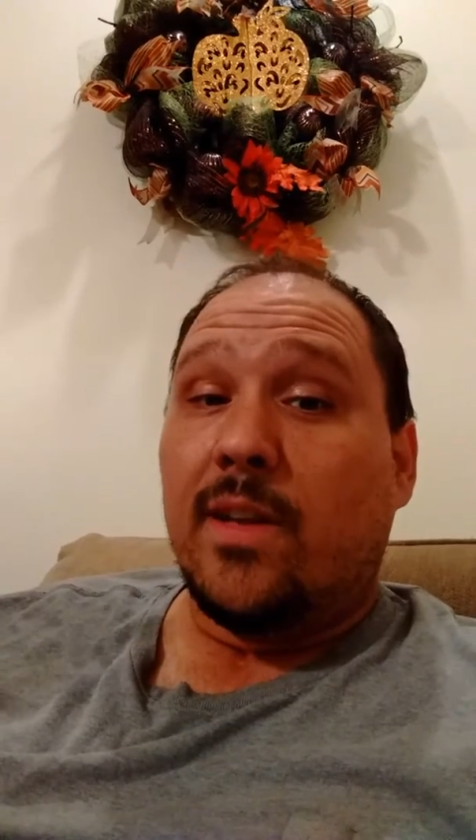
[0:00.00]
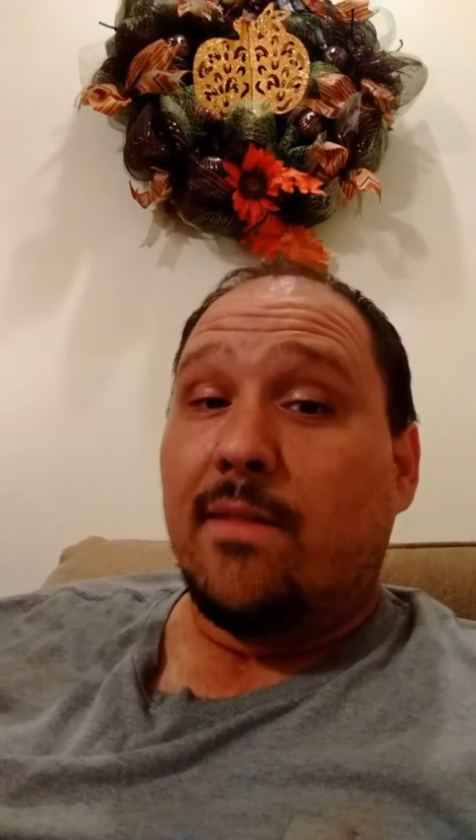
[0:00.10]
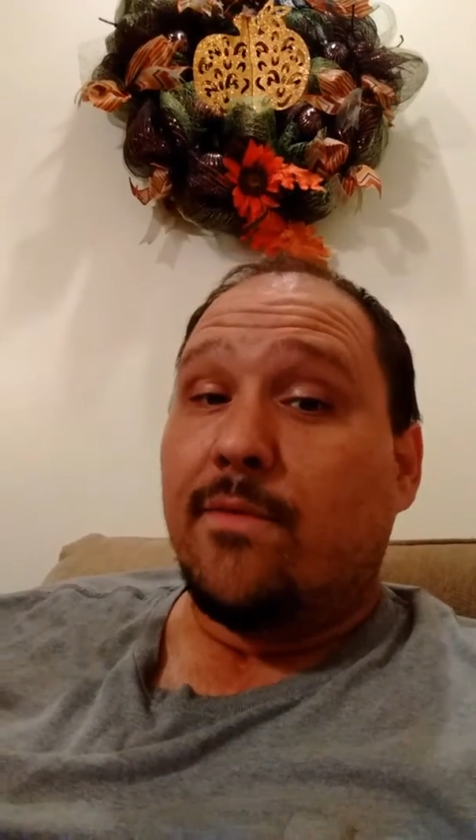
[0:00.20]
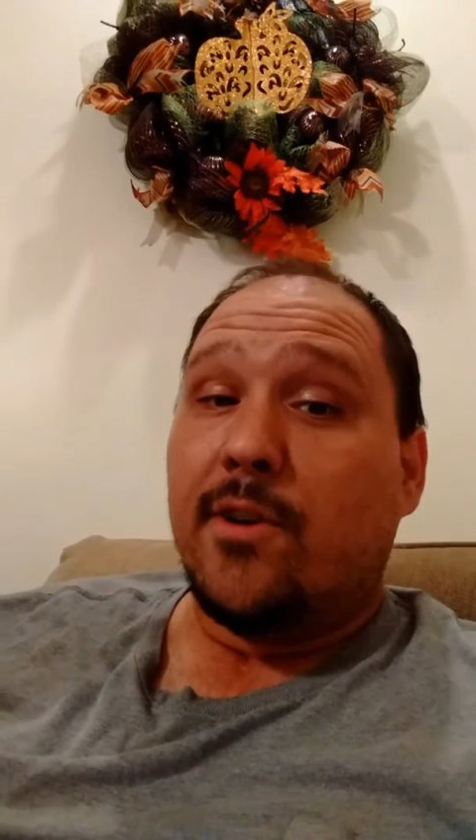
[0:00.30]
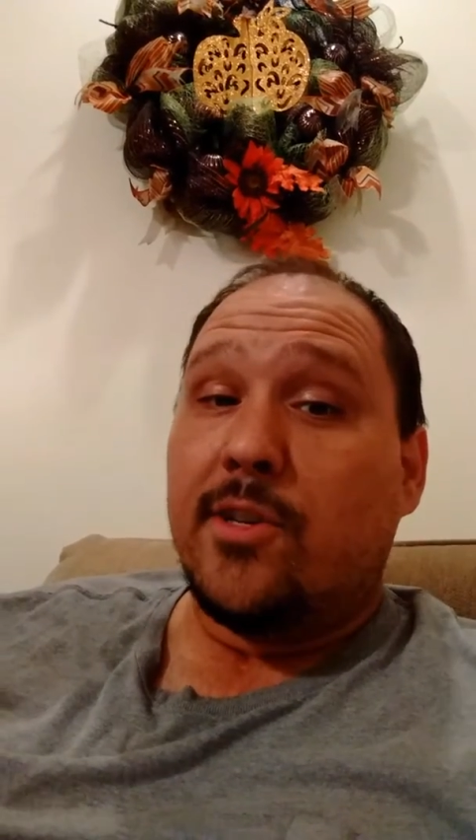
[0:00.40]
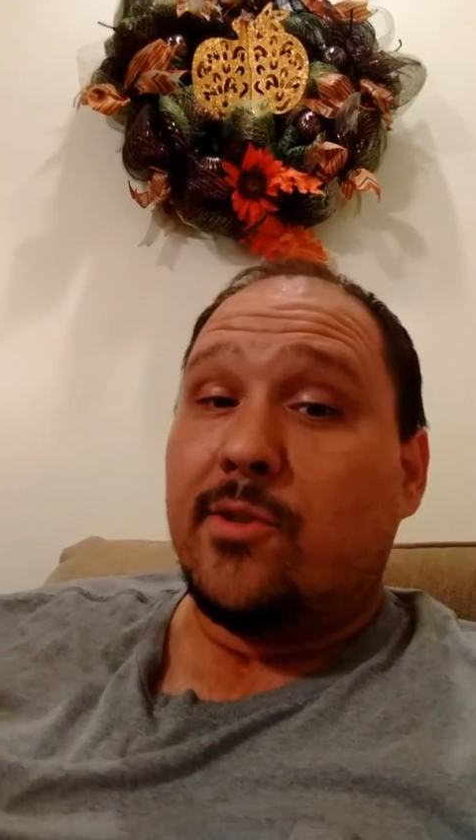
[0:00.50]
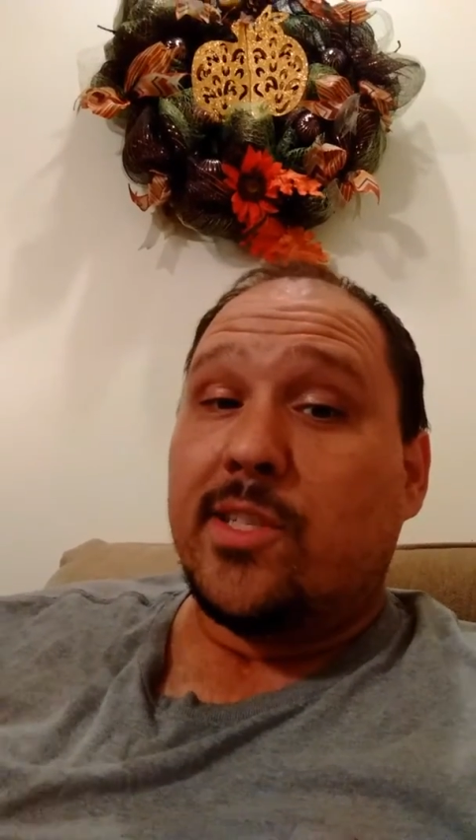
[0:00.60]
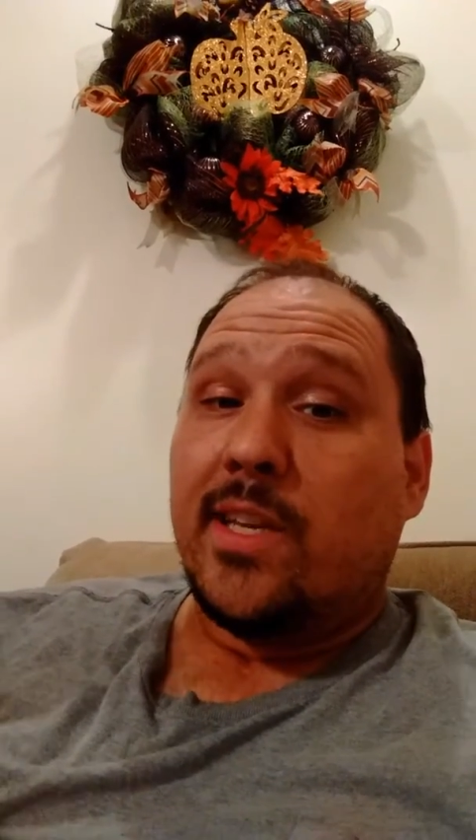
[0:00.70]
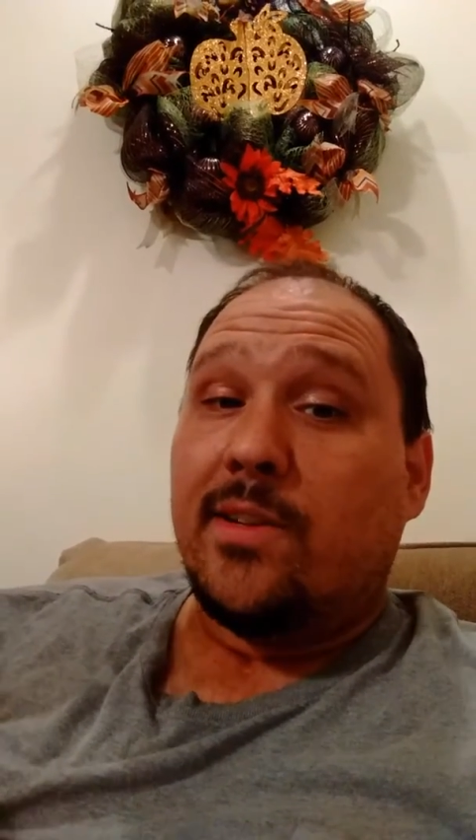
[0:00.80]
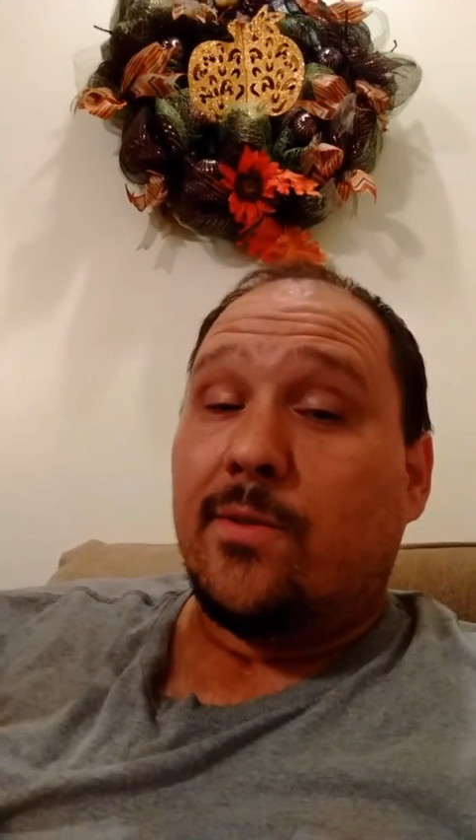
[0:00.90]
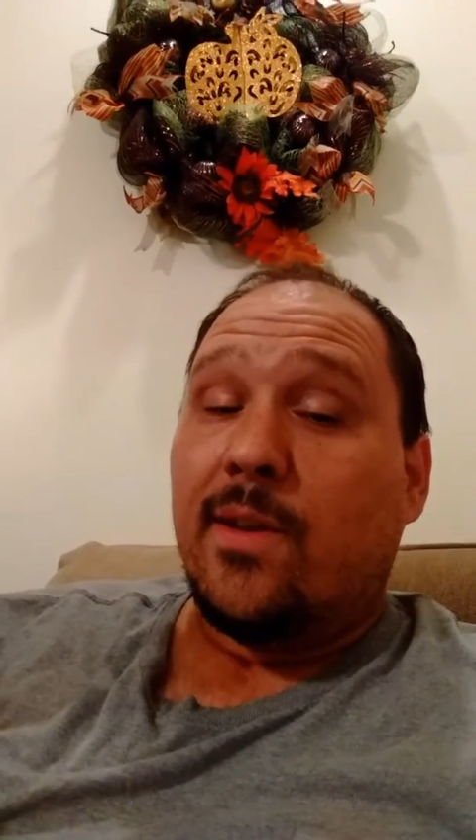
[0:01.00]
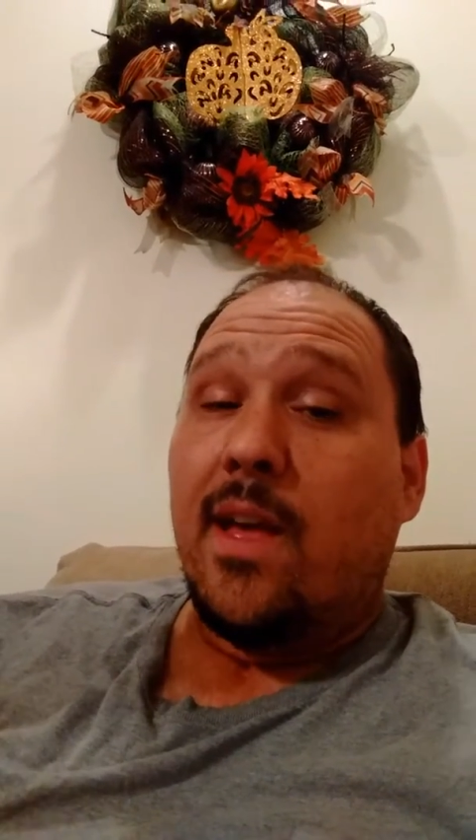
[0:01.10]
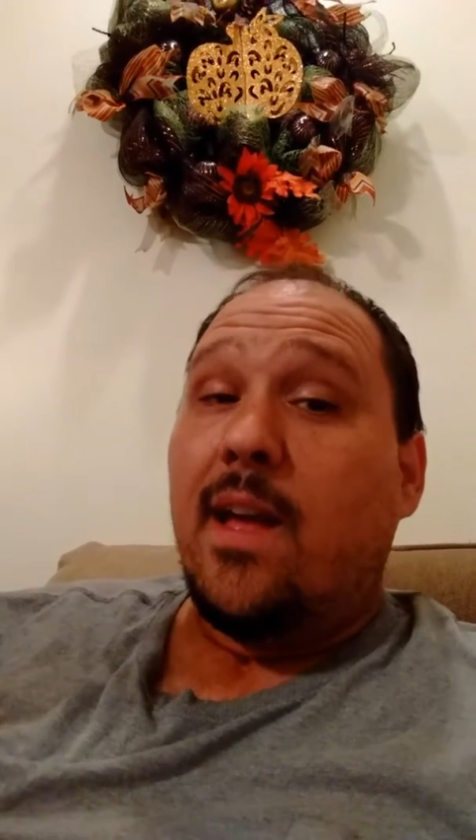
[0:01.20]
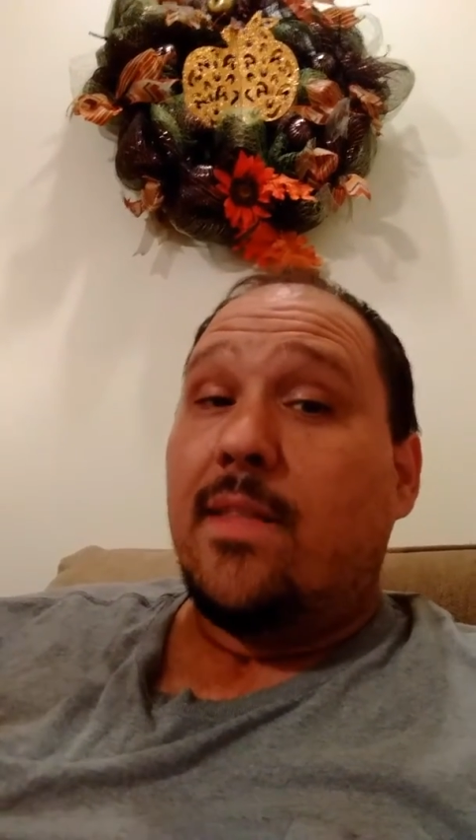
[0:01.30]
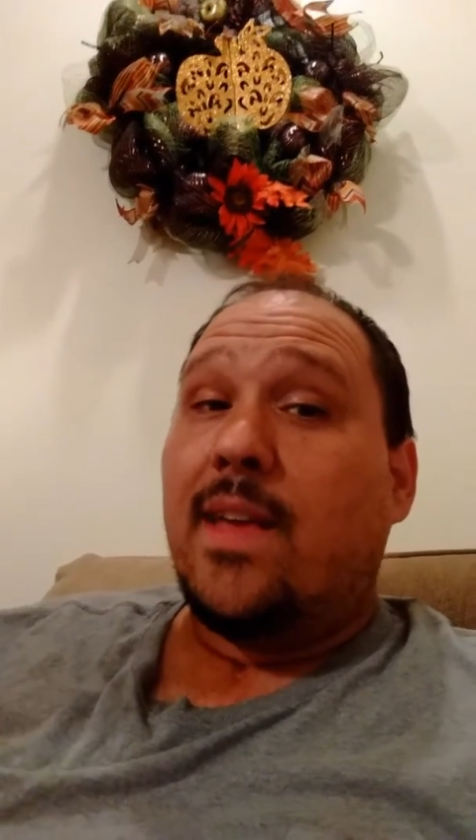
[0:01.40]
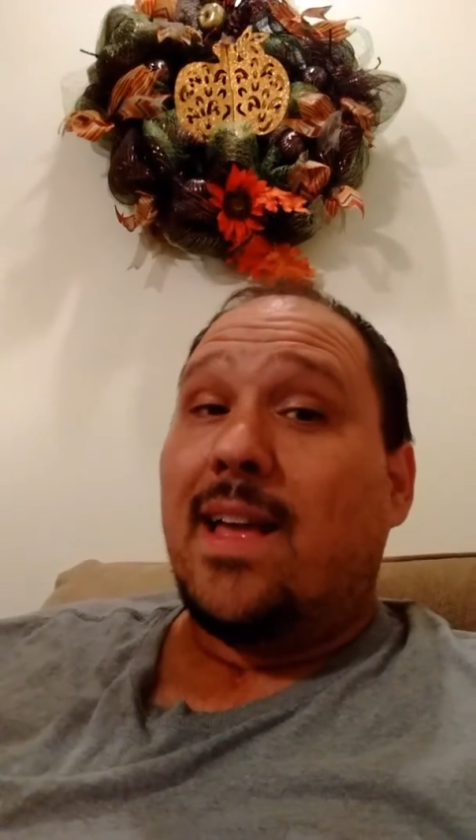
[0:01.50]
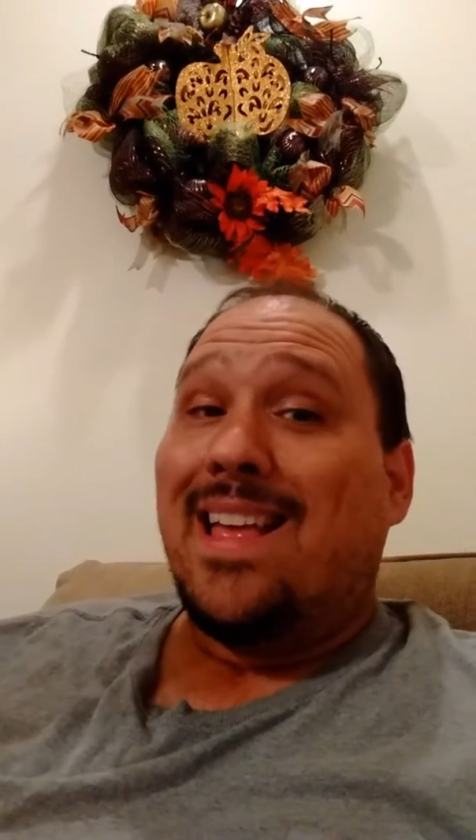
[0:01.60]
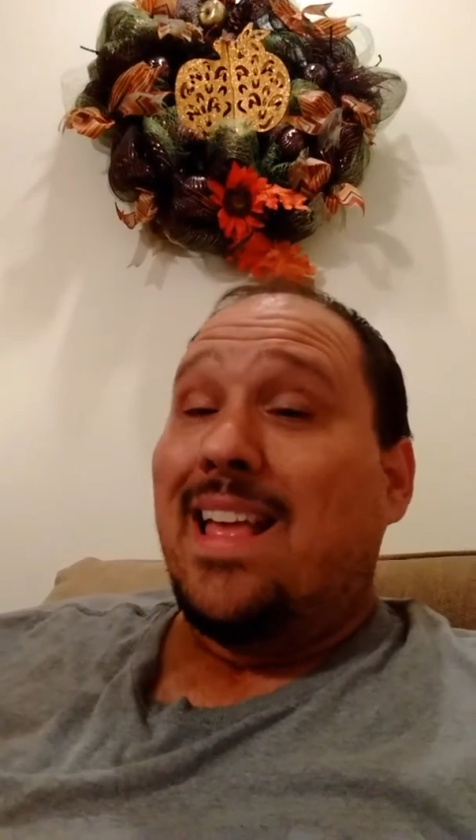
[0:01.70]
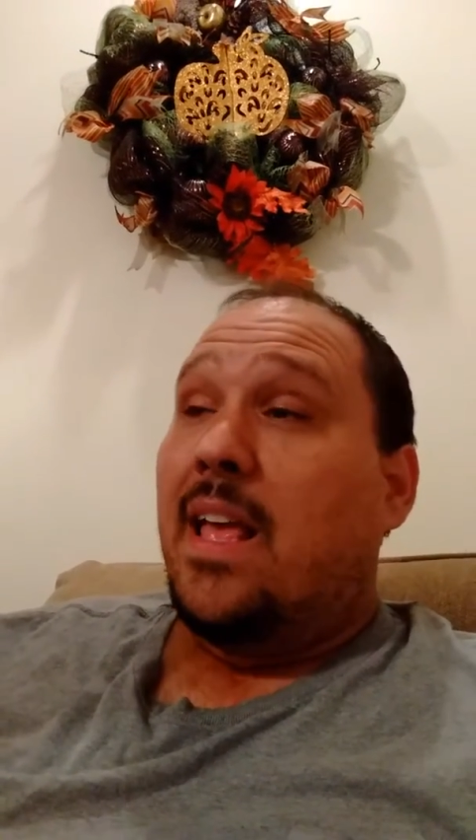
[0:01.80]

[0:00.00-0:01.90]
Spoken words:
and virtue signal that